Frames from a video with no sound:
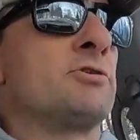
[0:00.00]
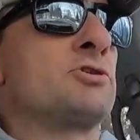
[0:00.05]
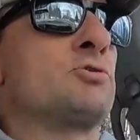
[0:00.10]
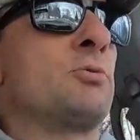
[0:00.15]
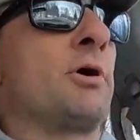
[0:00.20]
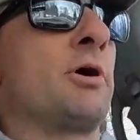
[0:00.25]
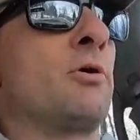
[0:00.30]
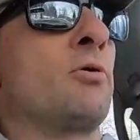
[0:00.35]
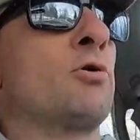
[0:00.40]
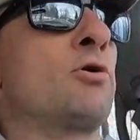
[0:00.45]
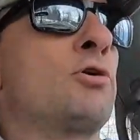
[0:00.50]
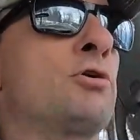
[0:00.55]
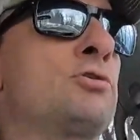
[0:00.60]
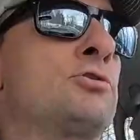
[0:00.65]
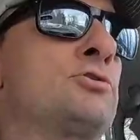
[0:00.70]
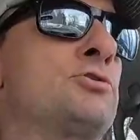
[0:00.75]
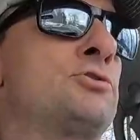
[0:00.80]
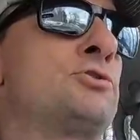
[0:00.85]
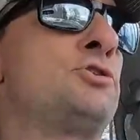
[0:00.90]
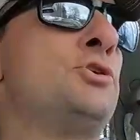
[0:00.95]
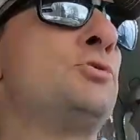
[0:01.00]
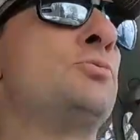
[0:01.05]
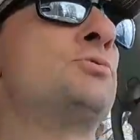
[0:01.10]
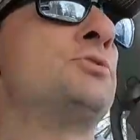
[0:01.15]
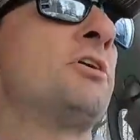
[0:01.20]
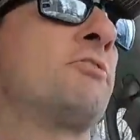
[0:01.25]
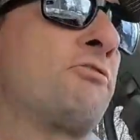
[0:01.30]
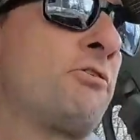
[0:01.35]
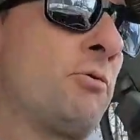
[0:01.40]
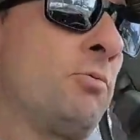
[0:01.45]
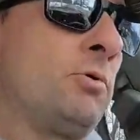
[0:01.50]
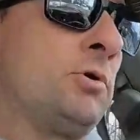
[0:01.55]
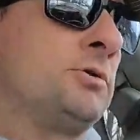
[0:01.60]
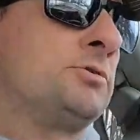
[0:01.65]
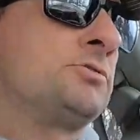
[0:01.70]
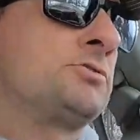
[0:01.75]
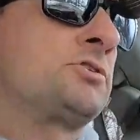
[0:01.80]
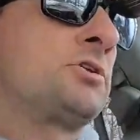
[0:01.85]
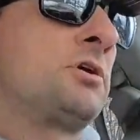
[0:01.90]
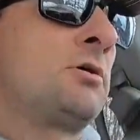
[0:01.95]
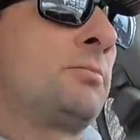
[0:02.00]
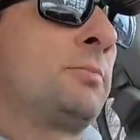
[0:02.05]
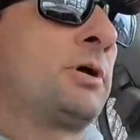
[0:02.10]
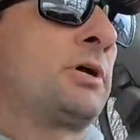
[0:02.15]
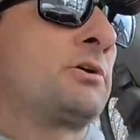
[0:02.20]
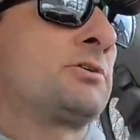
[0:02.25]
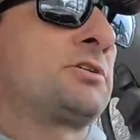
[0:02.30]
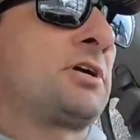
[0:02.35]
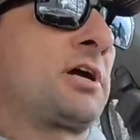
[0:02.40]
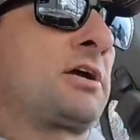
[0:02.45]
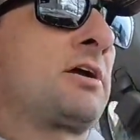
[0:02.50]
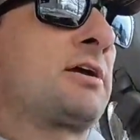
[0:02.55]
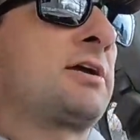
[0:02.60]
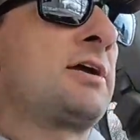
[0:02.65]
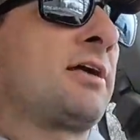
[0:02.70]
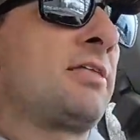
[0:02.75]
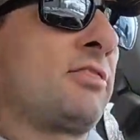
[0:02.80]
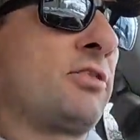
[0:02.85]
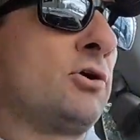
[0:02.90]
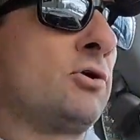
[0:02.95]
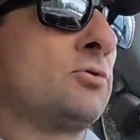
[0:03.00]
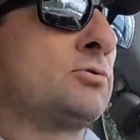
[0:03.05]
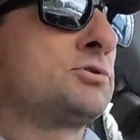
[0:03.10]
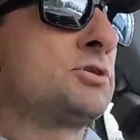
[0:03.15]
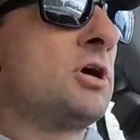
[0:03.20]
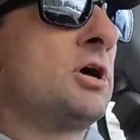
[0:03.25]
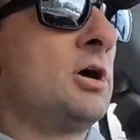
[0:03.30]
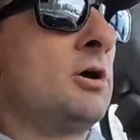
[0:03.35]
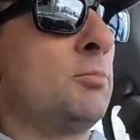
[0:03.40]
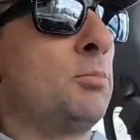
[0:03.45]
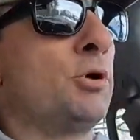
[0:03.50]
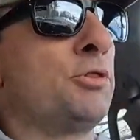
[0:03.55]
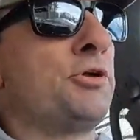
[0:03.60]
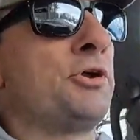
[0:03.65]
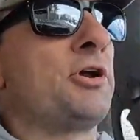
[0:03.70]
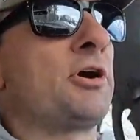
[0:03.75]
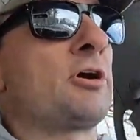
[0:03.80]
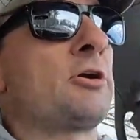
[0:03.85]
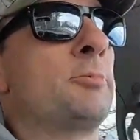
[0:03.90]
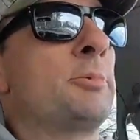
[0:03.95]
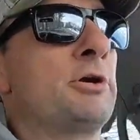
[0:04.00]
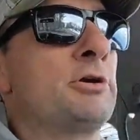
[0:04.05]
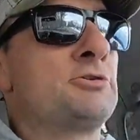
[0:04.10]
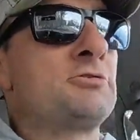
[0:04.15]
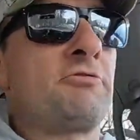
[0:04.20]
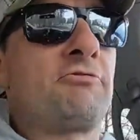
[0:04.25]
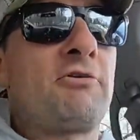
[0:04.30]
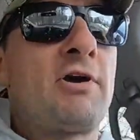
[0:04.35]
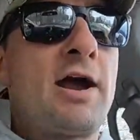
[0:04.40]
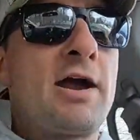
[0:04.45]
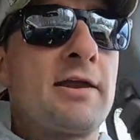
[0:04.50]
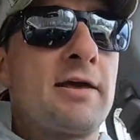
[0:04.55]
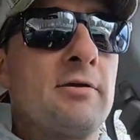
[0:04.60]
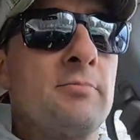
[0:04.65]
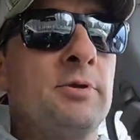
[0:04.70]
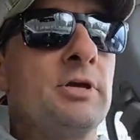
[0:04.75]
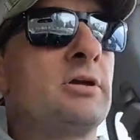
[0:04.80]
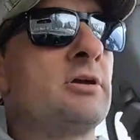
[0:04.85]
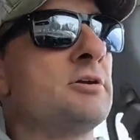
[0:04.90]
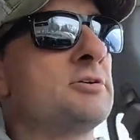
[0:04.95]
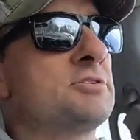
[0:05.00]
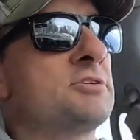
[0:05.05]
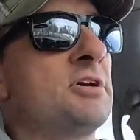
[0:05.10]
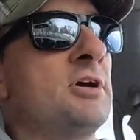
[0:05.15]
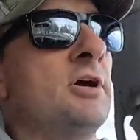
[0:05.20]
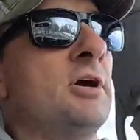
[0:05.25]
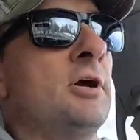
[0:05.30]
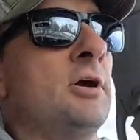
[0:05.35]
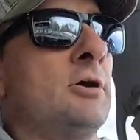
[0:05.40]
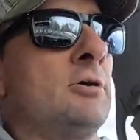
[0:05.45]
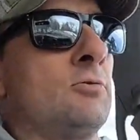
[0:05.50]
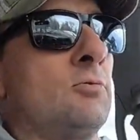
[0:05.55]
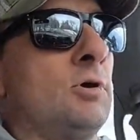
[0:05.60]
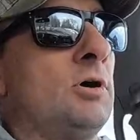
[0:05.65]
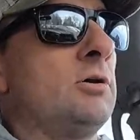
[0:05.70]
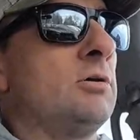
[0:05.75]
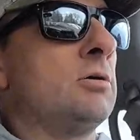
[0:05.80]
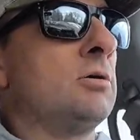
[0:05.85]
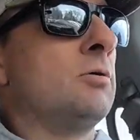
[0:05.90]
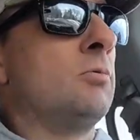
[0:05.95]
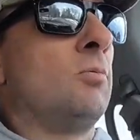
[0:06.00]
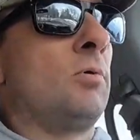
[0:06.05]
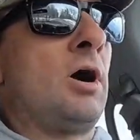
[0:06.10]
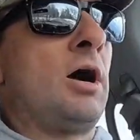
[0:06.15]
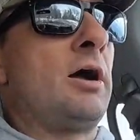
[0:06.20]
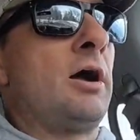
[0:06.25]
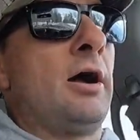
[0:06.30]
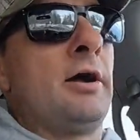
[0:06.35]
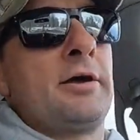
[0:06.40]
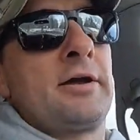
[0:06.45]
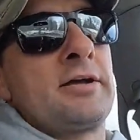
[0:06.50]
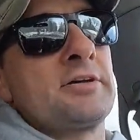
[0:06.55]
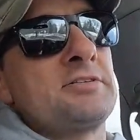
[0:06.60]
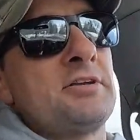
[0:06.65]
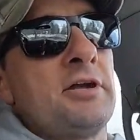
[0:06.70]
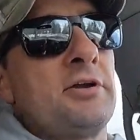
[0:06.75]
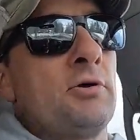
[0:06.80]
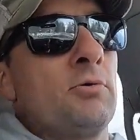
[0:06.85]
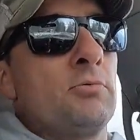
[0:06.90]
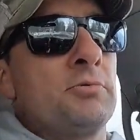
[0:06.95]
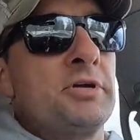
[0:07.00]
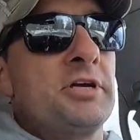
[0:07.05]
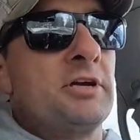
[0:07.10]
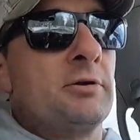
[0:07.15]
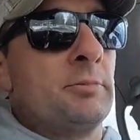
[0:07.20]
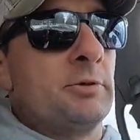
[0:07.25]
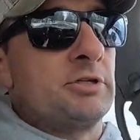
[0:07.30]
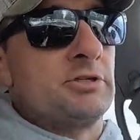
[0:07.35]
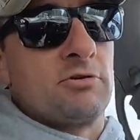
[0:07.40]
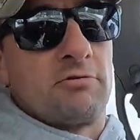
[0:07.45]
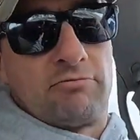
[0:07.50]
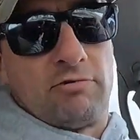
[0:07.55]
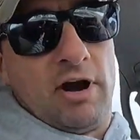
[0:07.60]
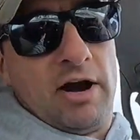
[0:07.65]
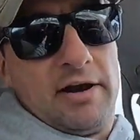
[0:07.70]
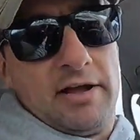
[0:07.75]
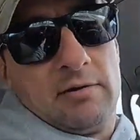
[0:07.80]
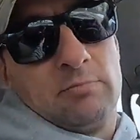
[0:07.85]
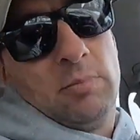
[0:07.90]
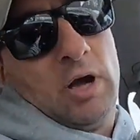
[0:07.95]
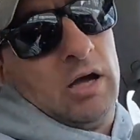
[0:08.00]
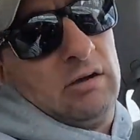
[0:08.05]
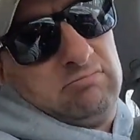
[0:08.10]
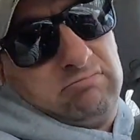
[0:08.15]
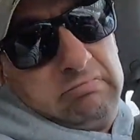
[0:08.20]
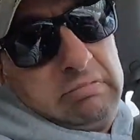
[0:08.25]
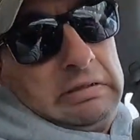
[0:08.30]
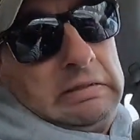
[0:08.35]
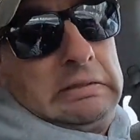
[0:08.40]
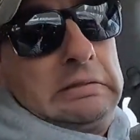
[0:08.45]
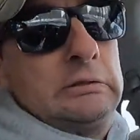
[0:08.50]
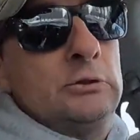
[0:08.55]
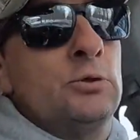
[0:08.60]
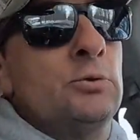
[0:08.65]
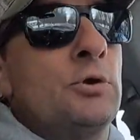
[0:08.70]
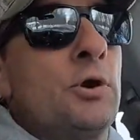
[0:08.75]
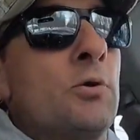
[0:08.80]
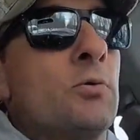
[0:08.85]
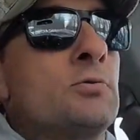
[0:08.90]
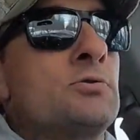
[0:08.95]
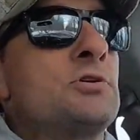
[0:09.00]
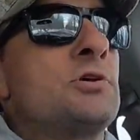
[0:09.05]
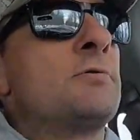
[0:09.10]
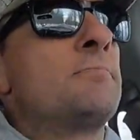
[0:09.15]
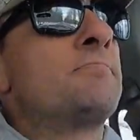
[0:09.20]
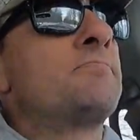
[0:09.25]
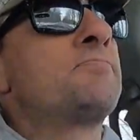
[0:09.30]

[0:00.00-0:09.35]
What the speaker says: So I ordered 2 different ones because I could get those, but they're not going to be here till Friday because, well, I guess I don't need them until Friday, but who knows.